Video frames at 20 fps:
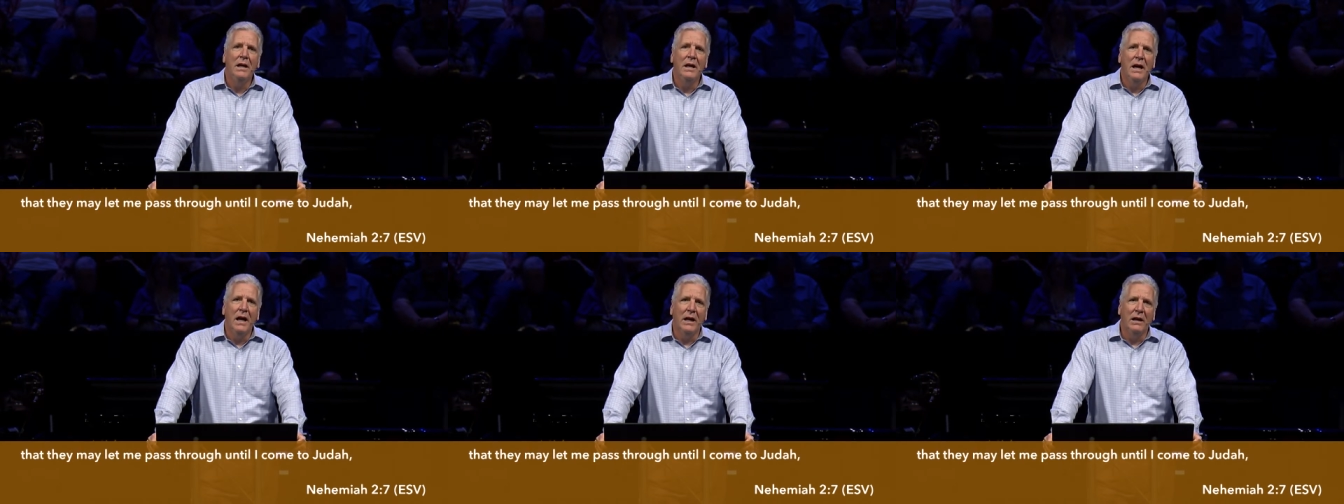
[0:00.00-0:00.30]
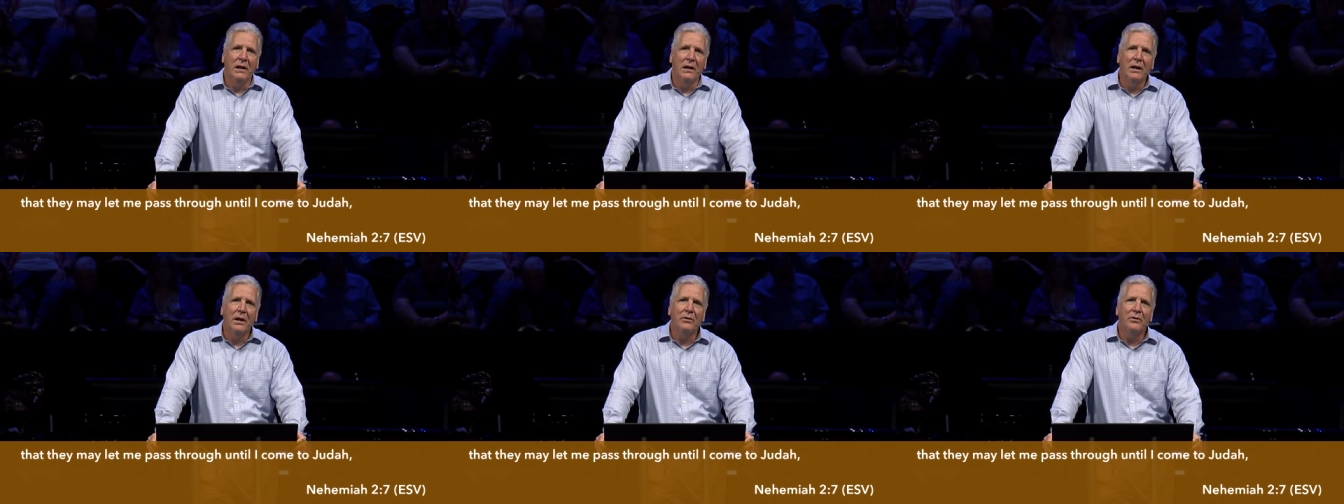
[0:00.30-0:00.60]
and
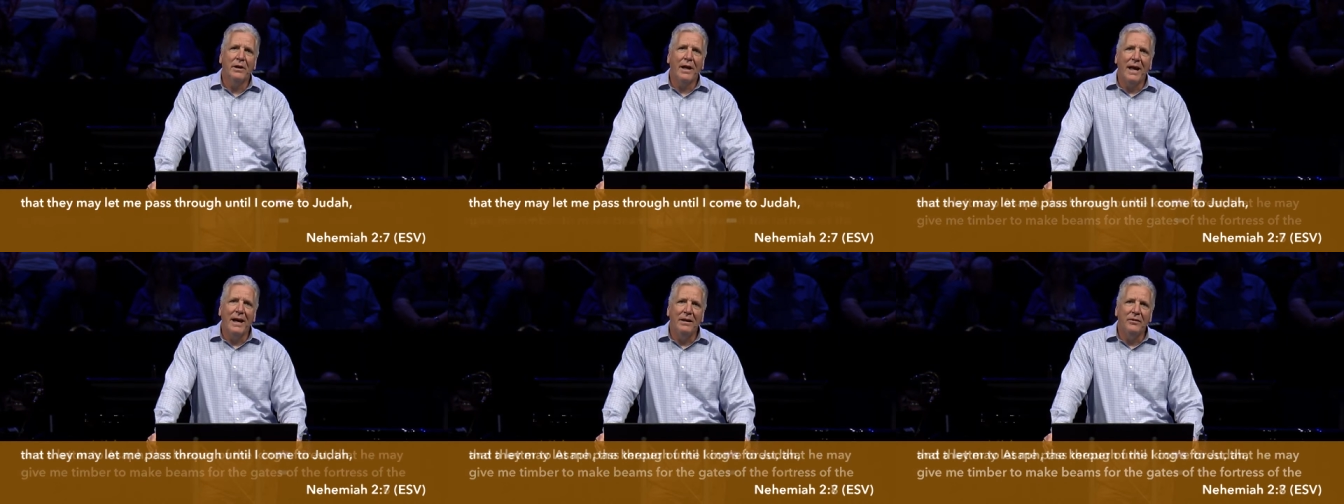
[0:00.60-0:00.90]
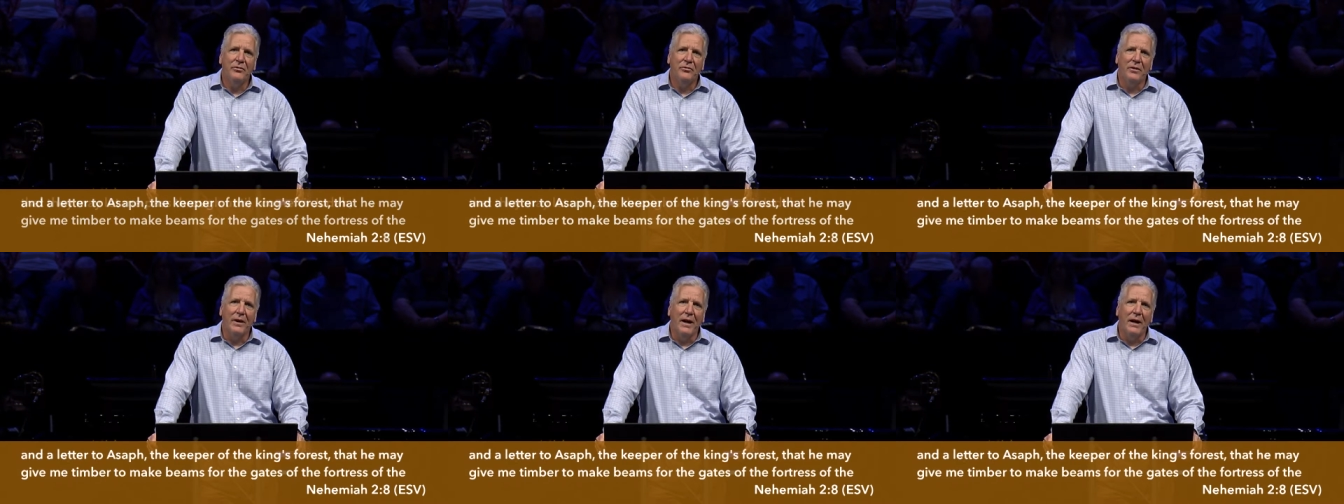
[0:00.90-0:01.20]
a letter to
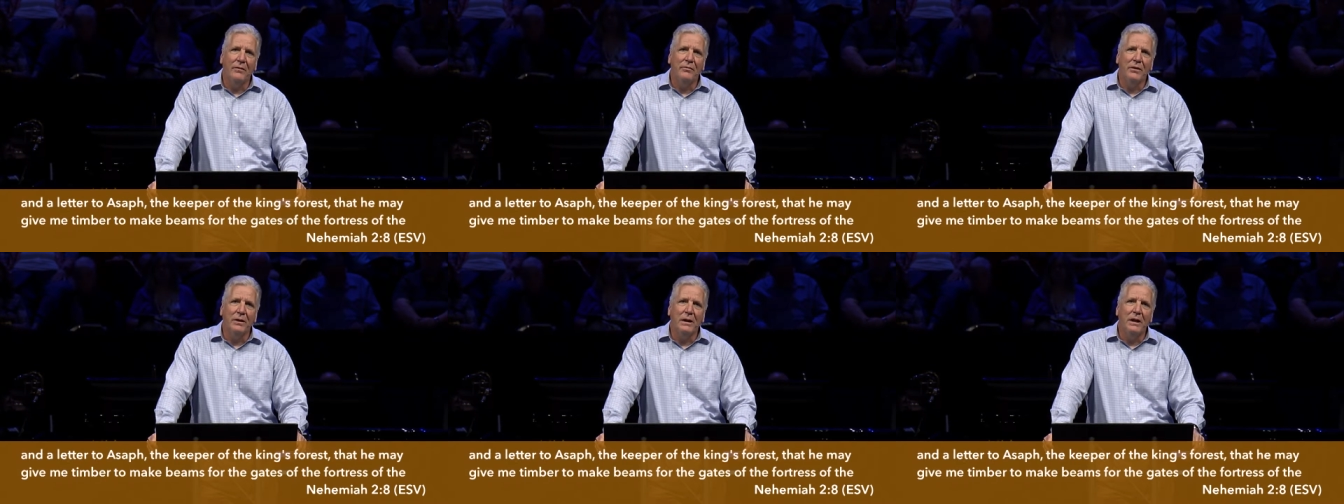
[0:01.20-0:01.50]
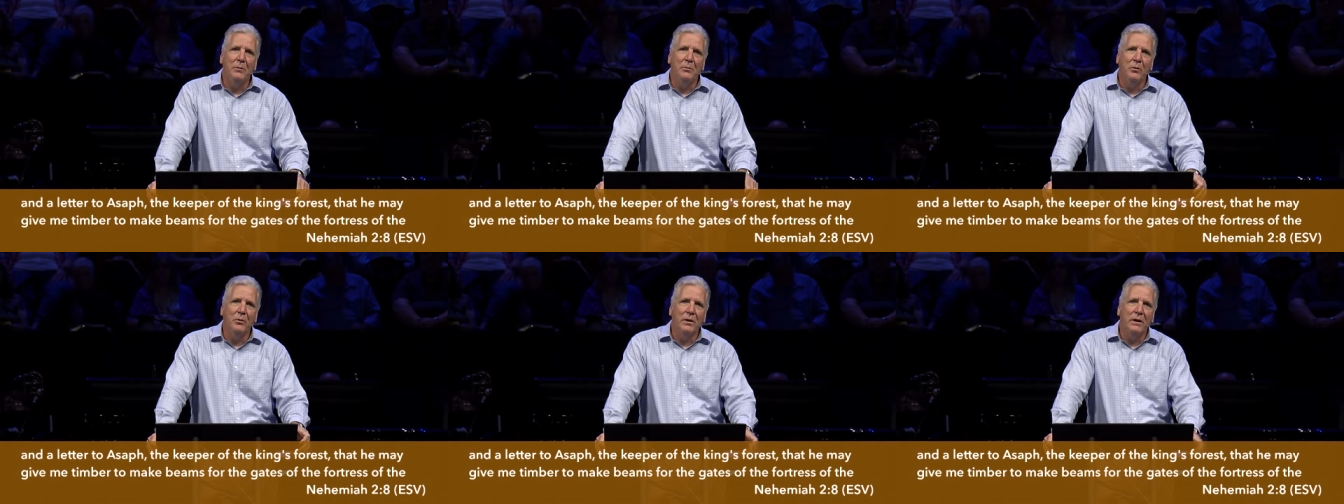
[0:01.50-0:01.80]
Asaph, the
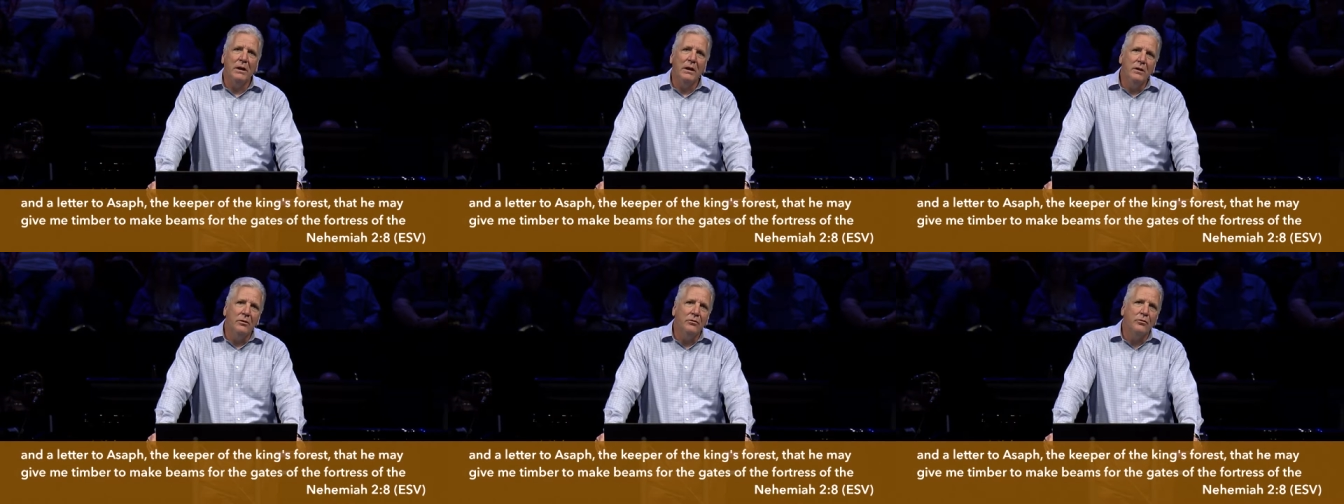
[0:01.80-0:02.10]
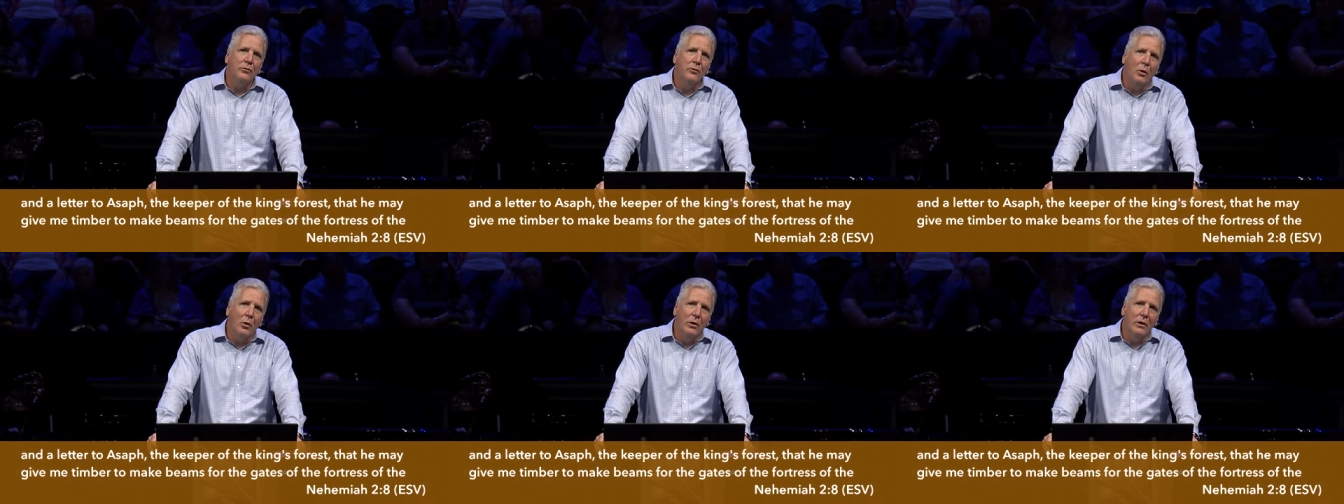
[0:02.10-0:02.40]
keeper of the king's
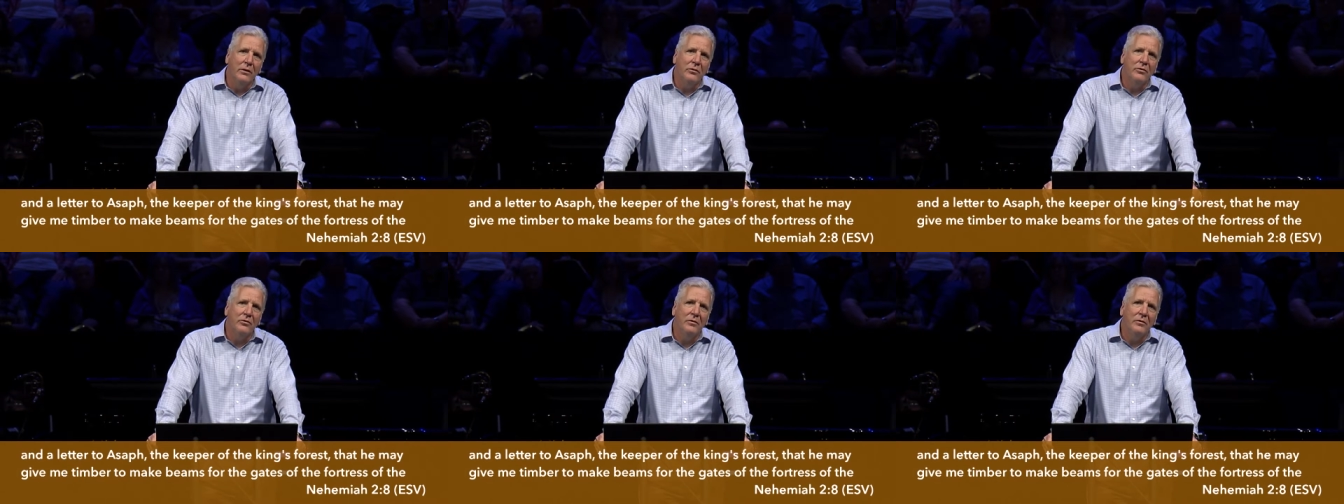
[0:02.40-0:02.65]
forest,